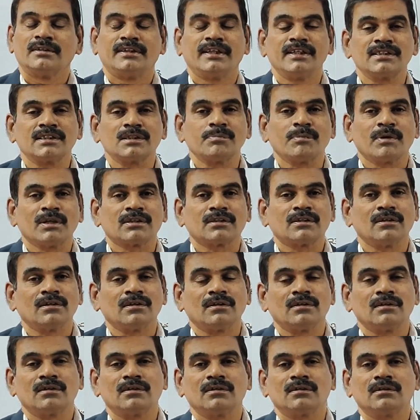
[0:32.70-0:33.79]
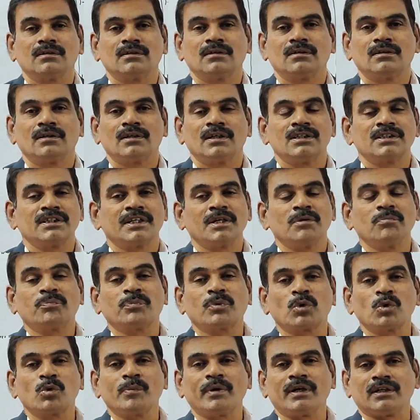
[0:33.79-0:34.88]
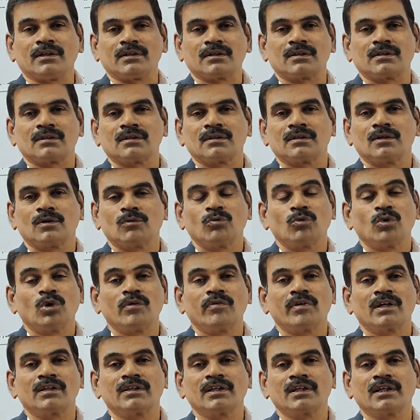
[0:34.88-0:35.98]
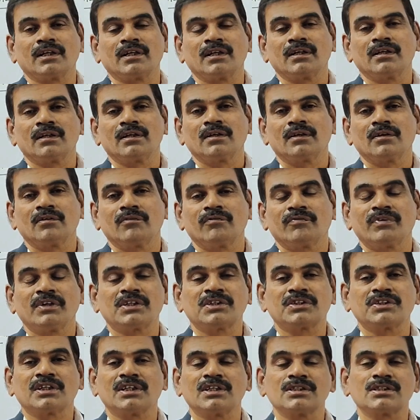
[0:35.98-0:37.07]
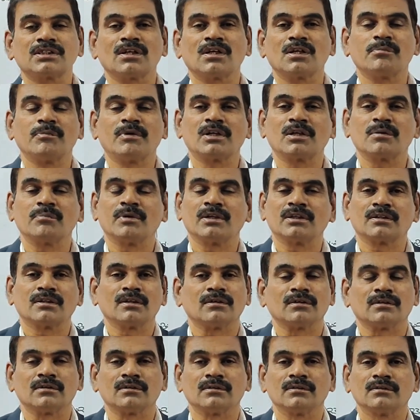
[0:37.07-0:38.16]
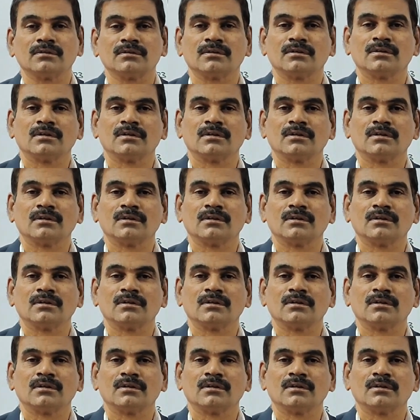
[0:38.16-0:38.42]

This method is an improvement over the fixed installment method.